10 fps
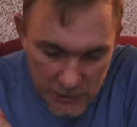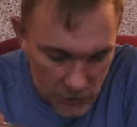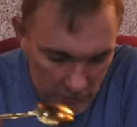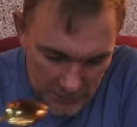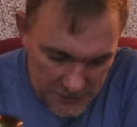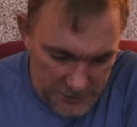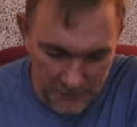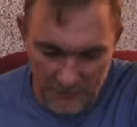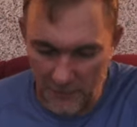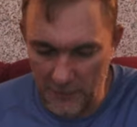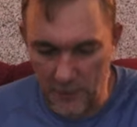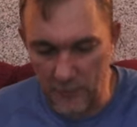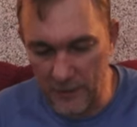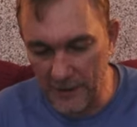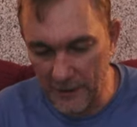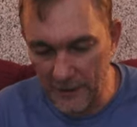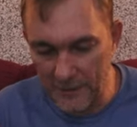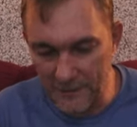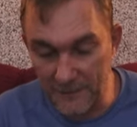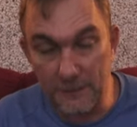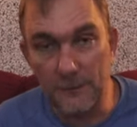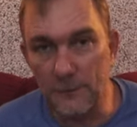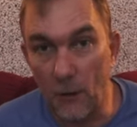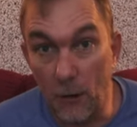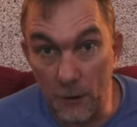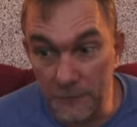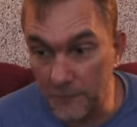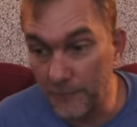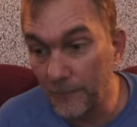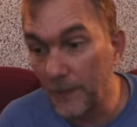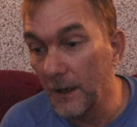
Chocolate chips all over it. This looks awesome.